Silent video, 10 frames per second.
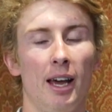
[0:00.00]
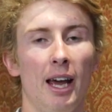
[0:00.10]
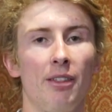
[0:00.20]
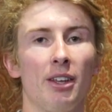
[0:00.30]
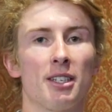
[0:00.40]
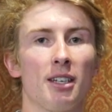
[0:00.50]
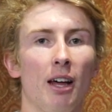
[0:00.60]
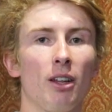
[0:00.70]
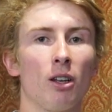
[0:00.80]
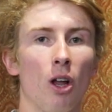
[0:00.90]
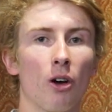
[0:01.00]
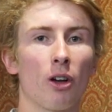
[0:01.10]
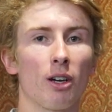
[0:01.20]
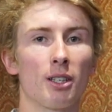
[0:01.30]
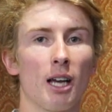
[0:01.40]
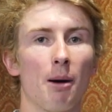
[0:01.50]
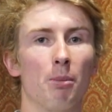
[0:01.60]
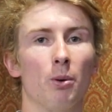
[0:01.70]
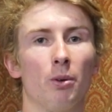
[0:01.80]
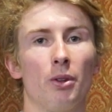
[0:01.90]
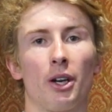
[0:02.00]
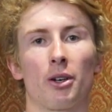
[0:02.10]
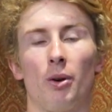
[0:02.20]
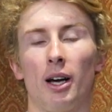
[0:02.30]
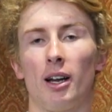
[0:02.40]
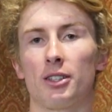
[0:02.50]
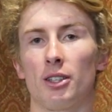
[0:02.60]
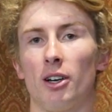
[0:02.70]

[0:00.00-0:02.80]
And there's another local example that I'd quite like to